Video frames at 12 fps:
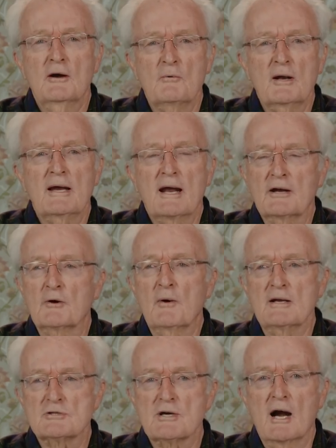You know, I really had a
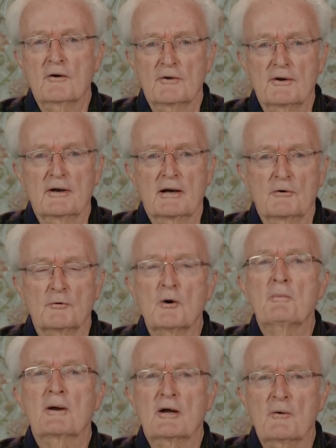great childhood and I
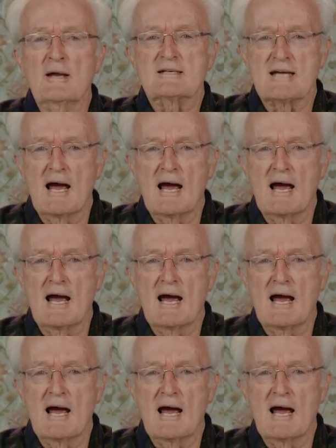grew up at a great